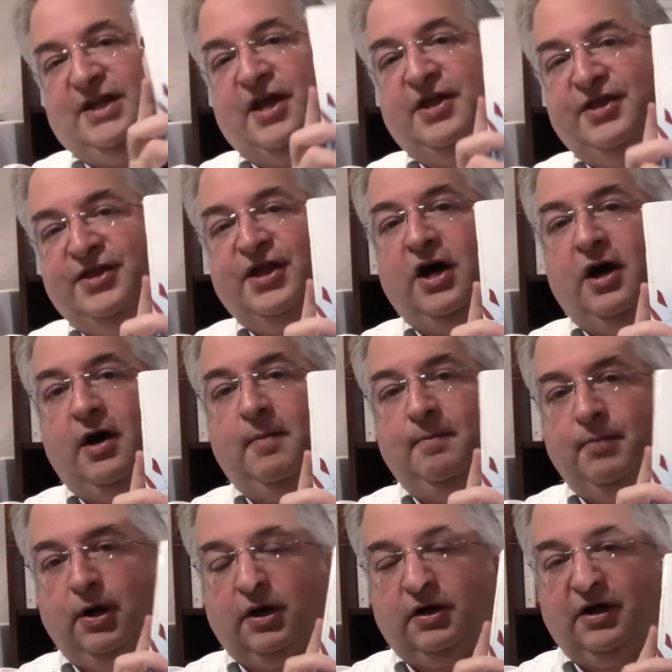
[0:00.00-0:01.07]
the
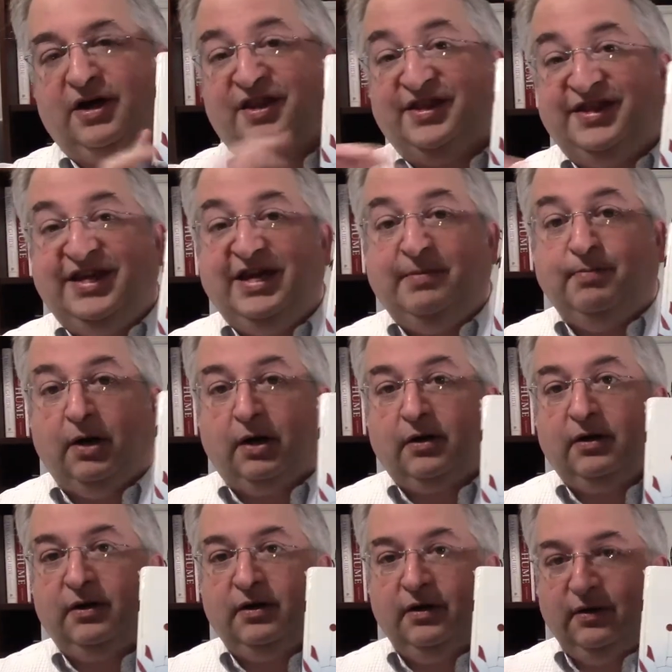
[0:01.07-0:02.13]
book,
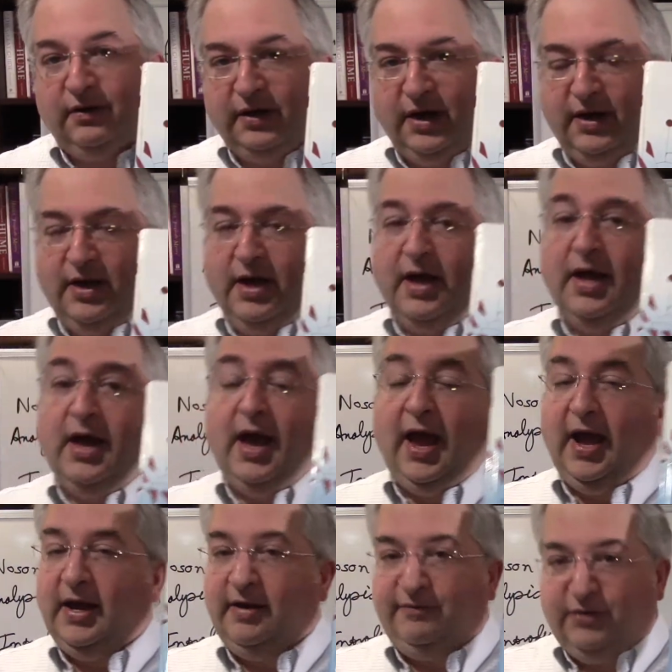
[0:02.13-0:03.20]
okay?
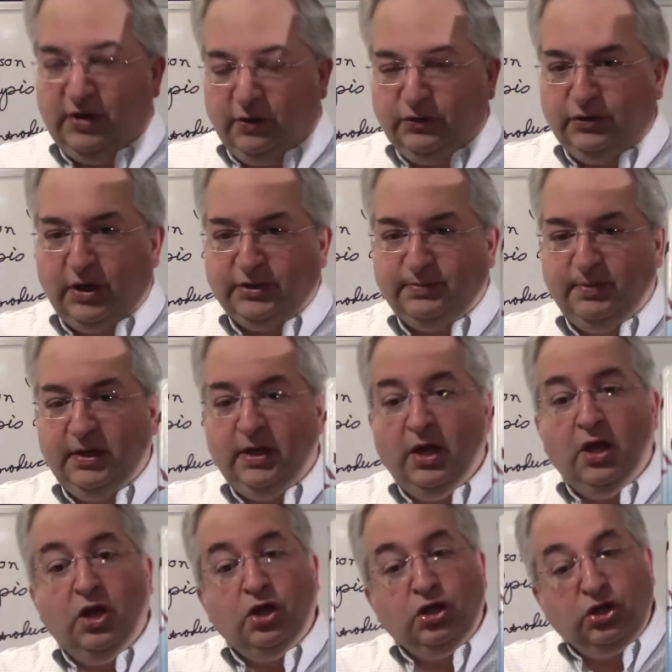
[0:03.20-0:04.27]
And if you don't trust me,
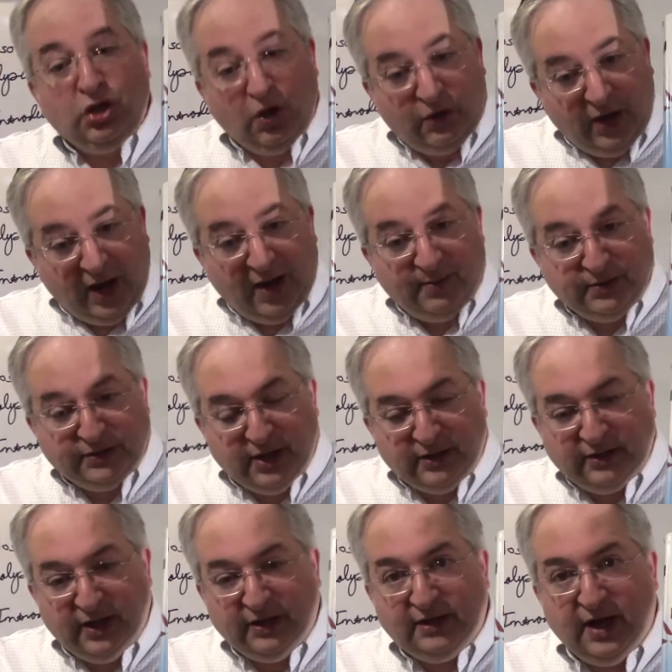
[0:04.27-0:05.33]
go to
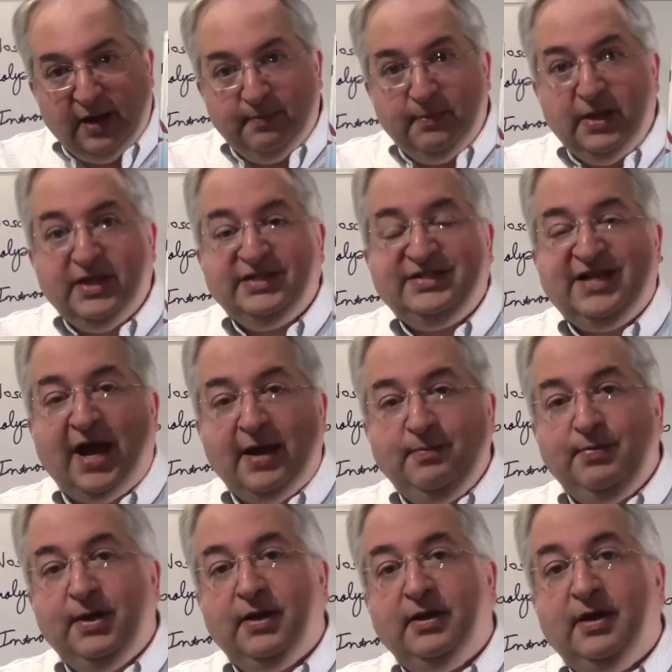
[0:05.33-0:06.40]
Amazon.com, type
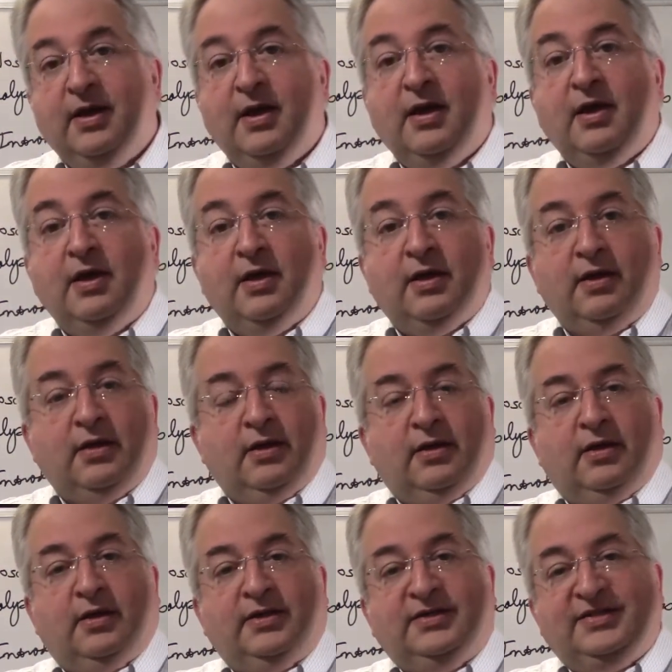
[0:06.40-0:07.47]
in
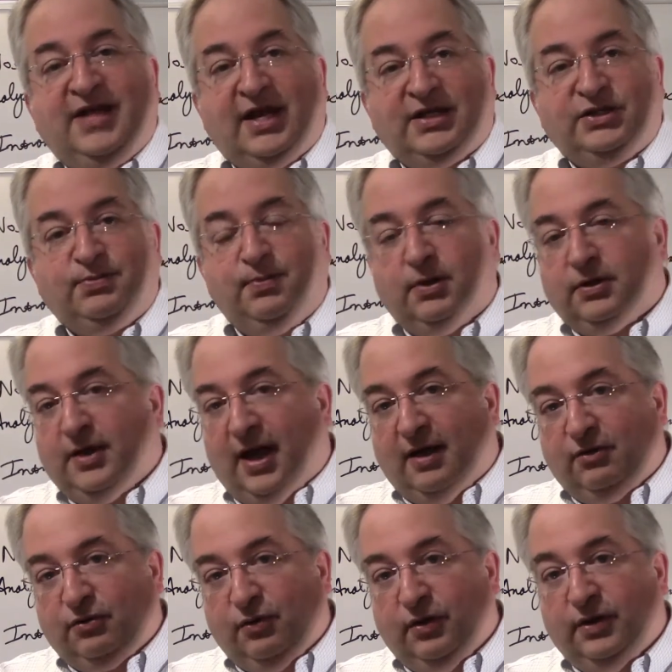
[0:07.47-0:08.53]
textbook
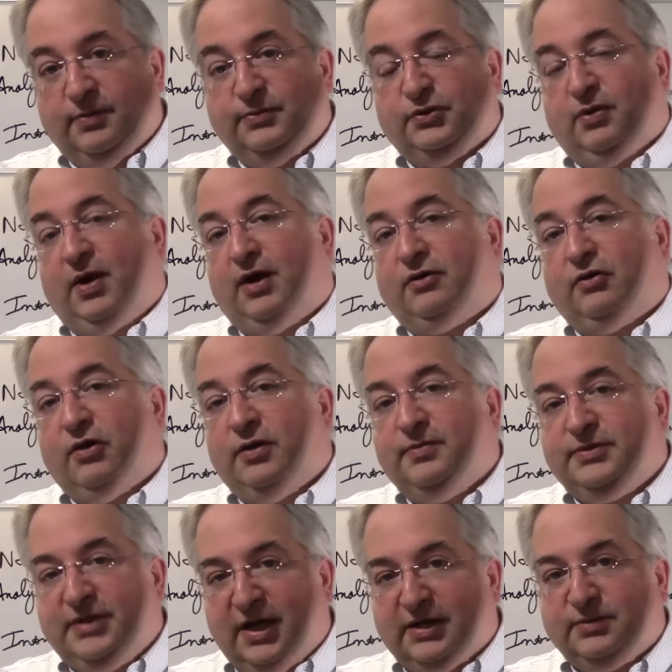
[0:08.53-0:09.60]
algorithms or
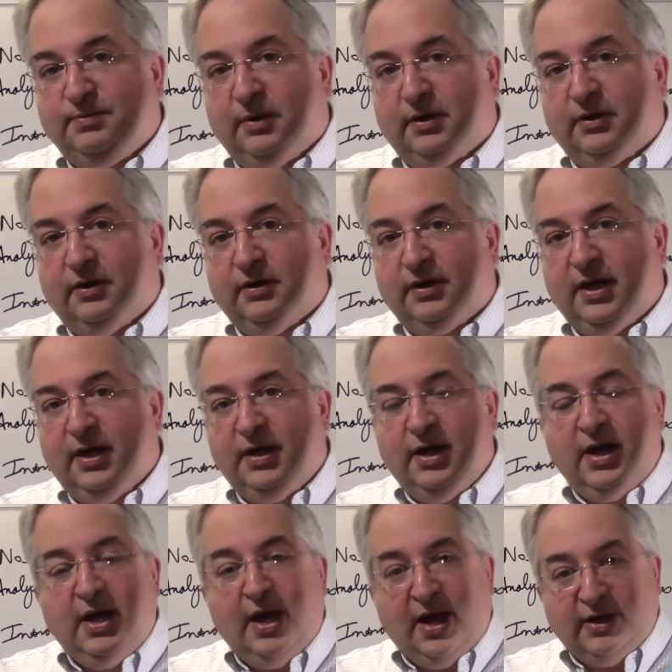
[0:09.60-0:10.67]
algorithms textbook, okay?
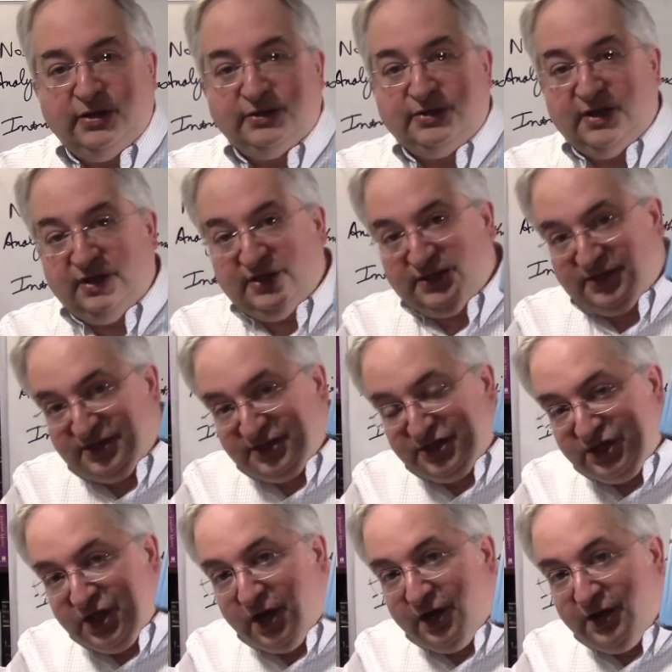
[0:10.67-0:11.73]
And you'll see this is
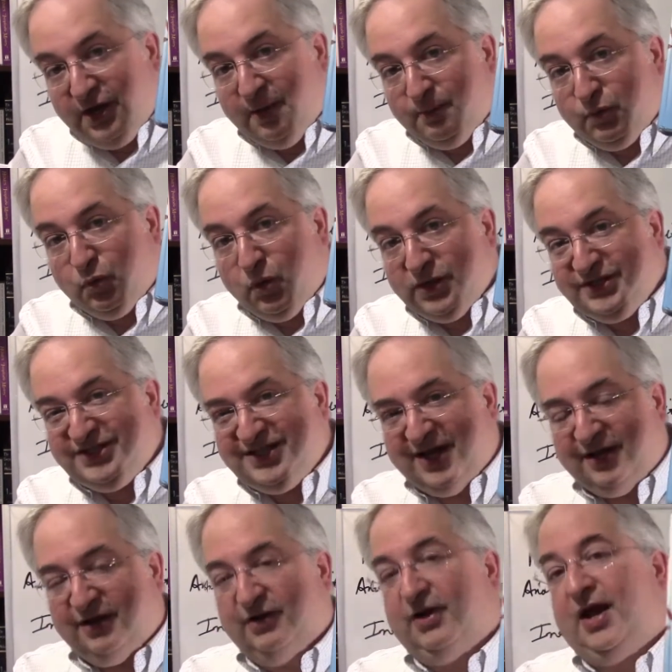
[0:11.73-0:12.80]
the #1
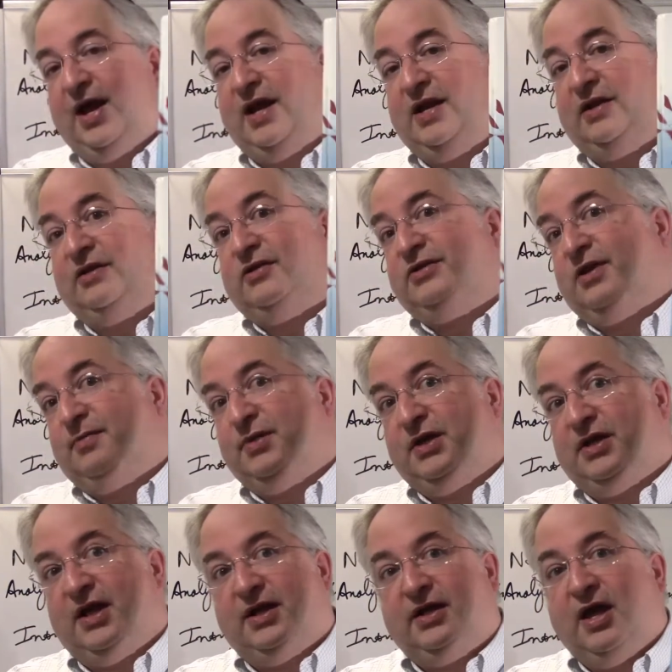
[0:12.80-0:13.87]
seller. And something
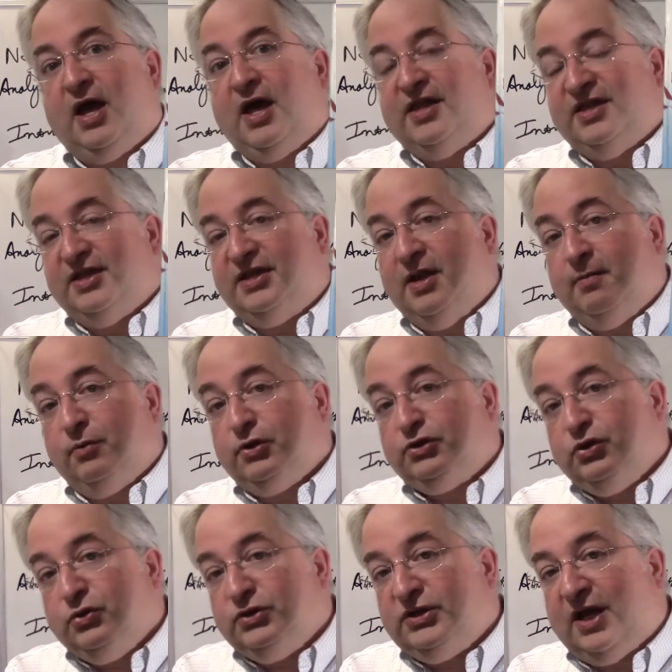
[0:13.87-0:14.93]
like, the
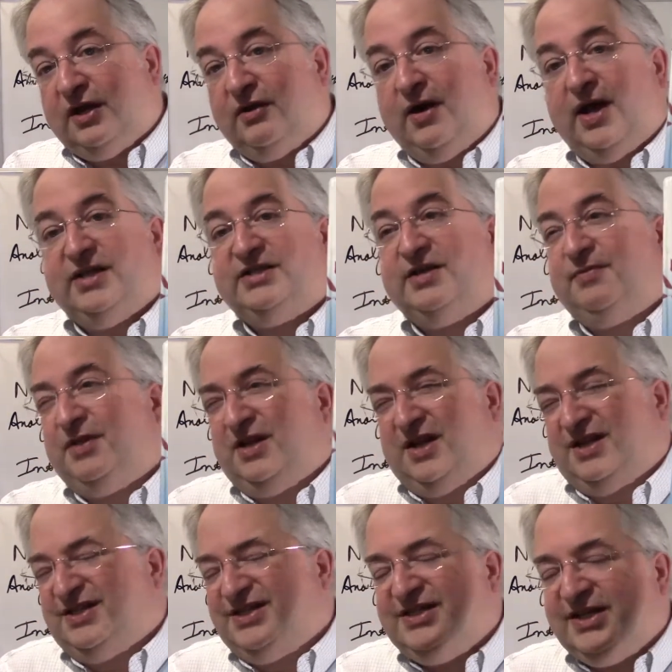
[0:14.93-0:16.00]
#2 seller has something
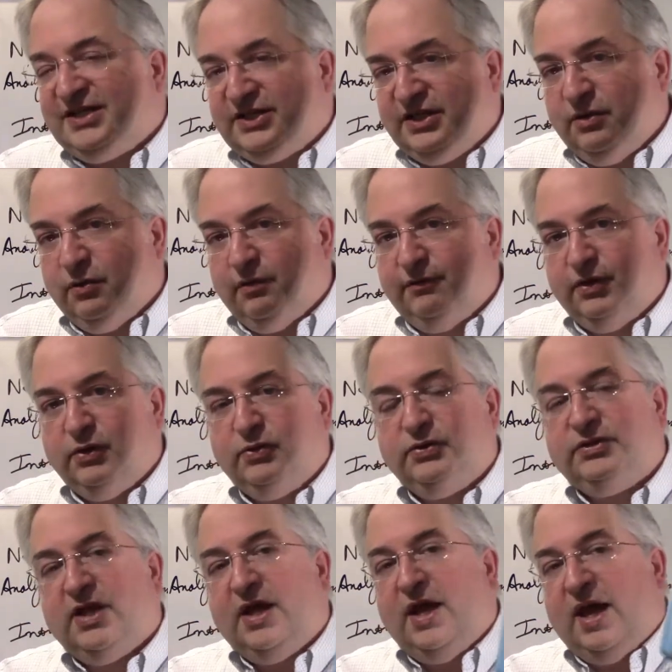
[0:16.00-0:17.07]
like 60
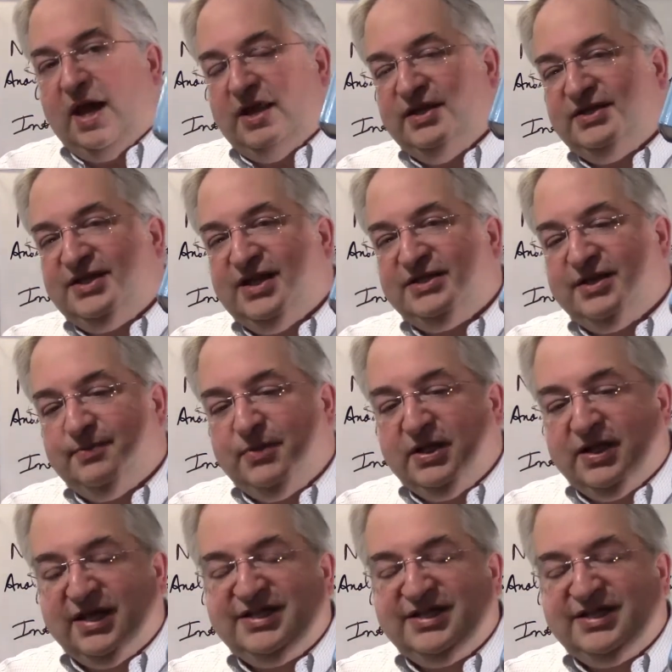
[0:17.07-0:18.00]
reviews, and this has something like